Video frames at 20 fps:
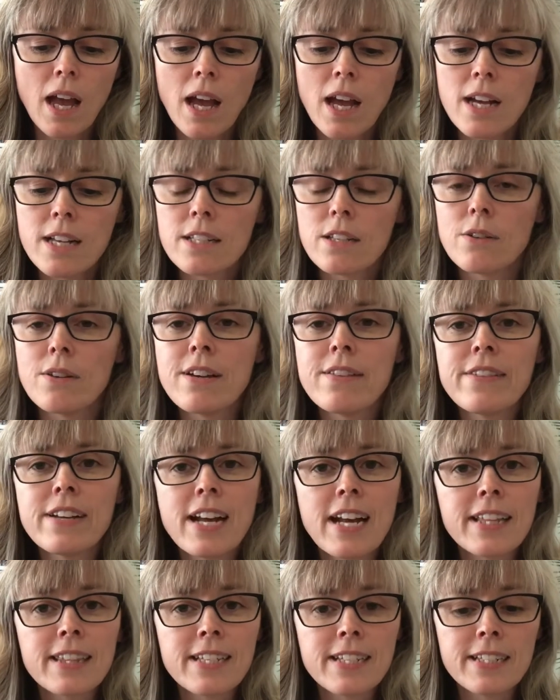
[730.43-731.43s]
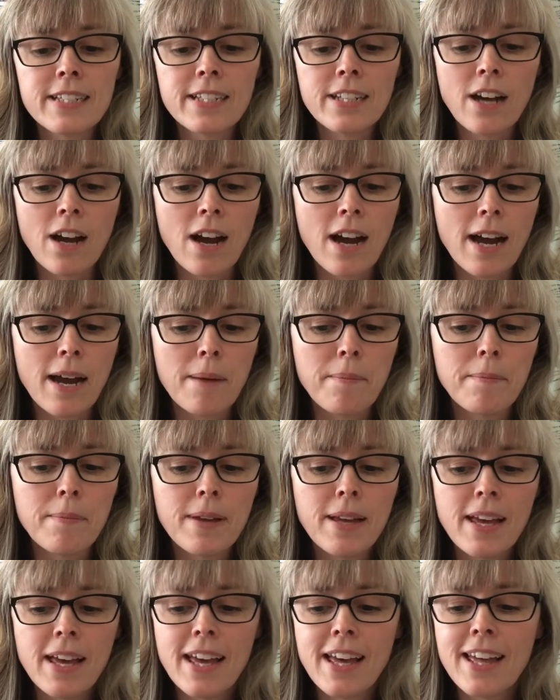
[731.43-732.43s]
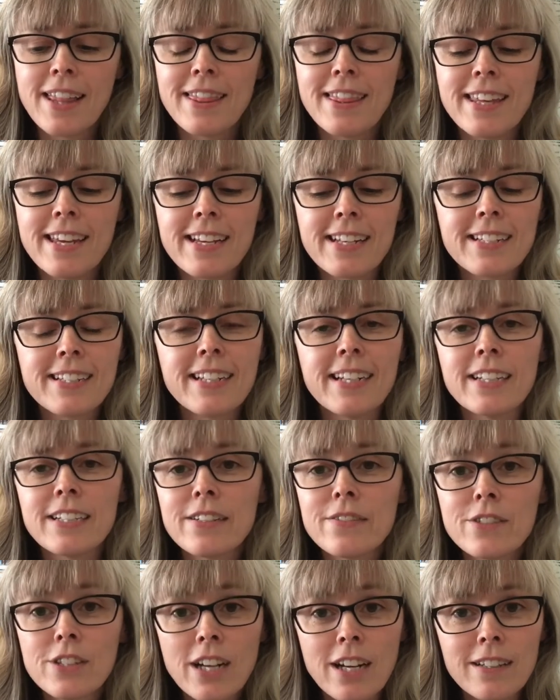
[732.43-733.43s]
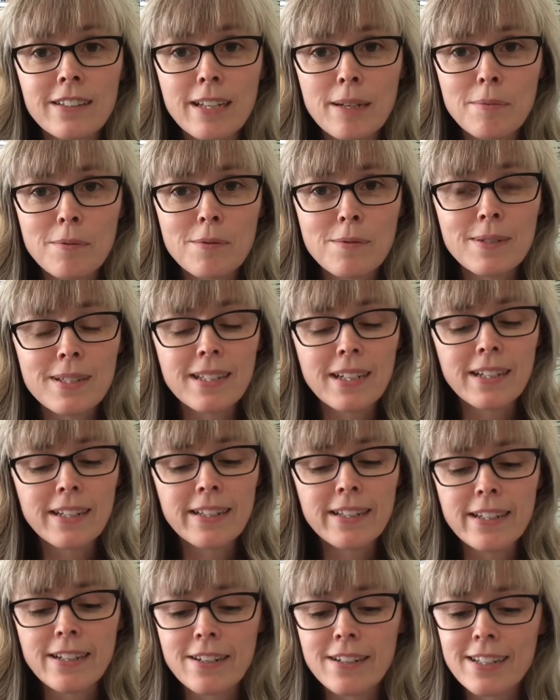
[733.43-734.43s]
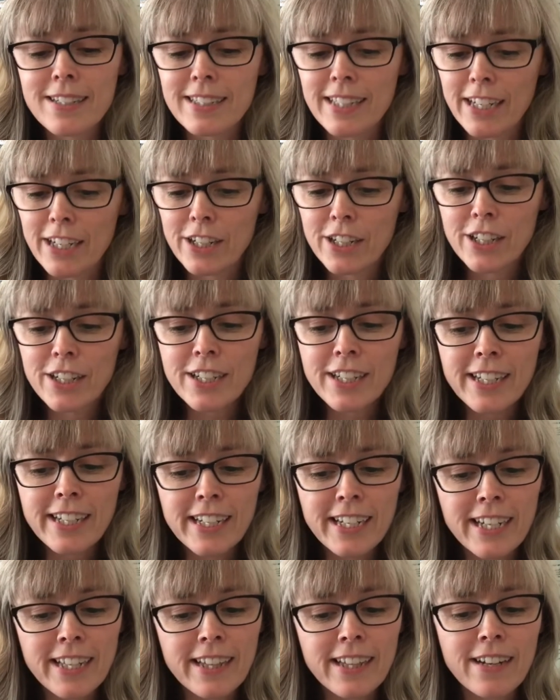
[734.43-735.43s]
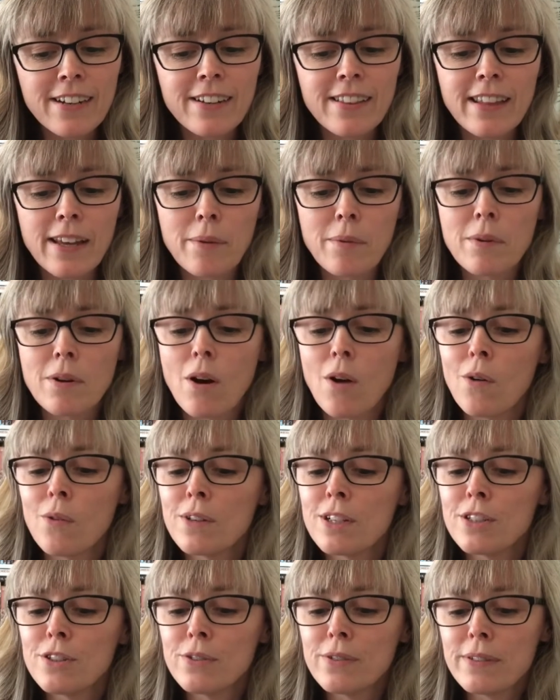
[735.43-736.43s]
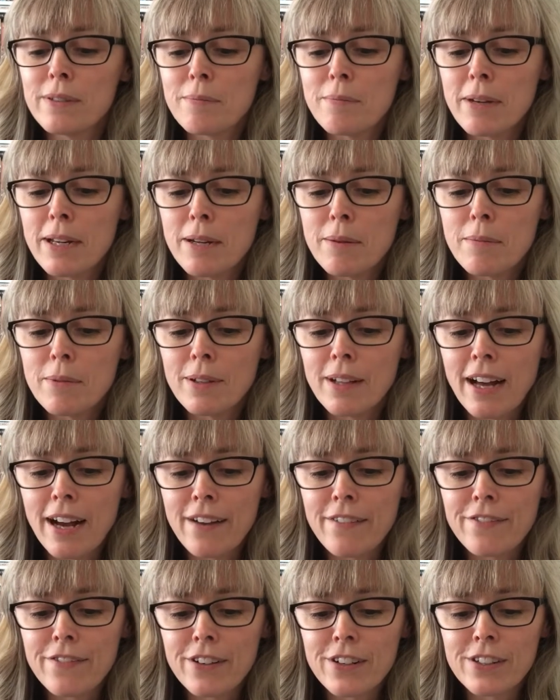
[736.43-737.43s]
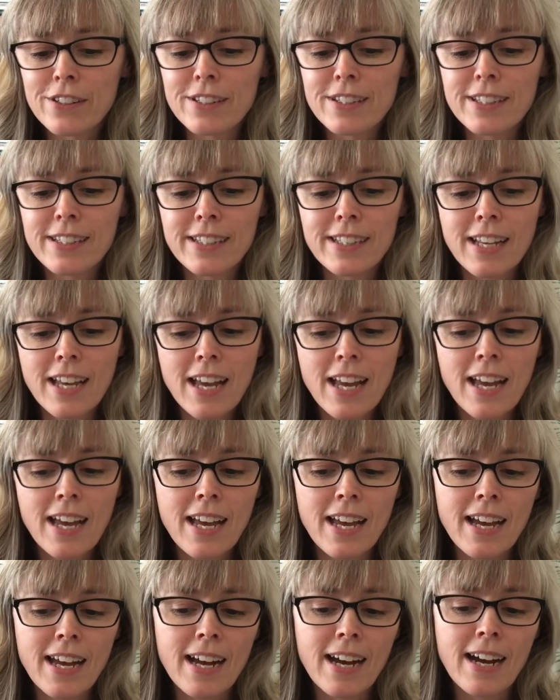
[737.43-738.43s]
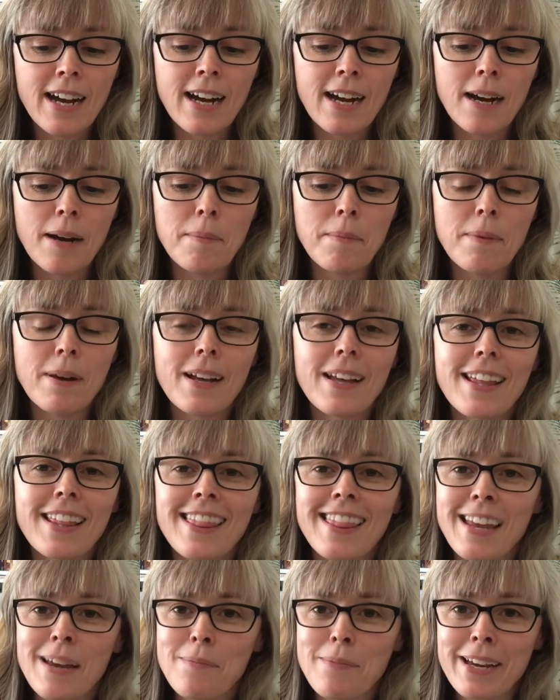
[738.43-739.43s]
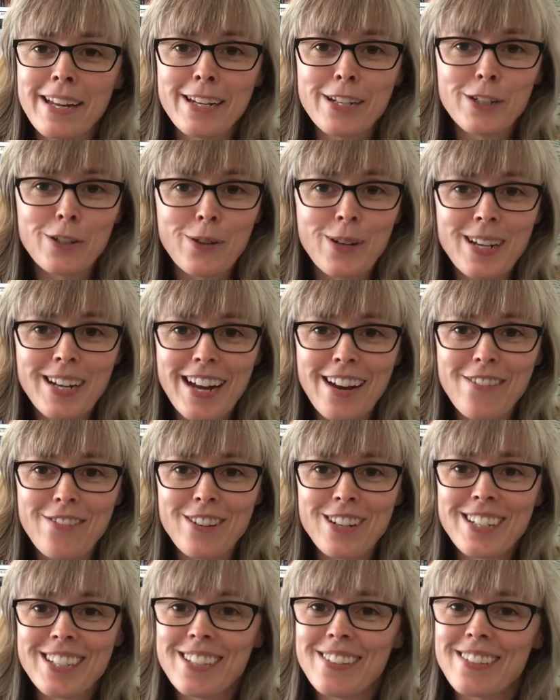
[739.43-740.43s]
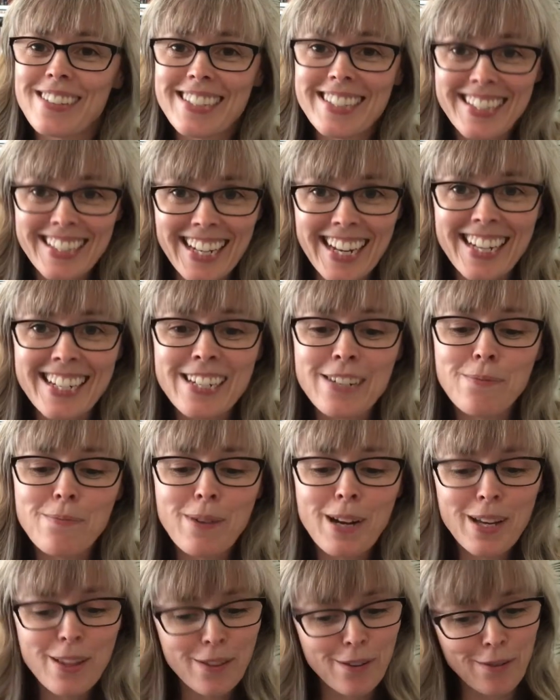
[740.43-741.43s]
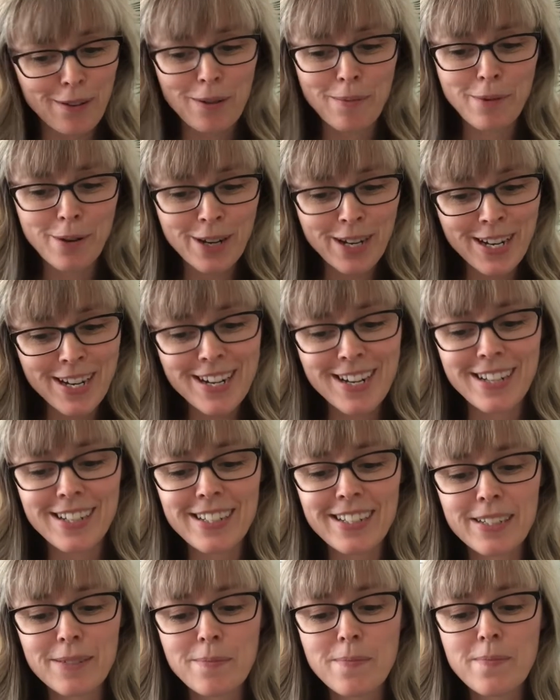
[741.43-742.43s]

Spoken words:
So even at this time, the extent of child labor was unclear because they couldn't get in there. They were only doing minimal efforts. They made a joint effort to extend it by 3 more years.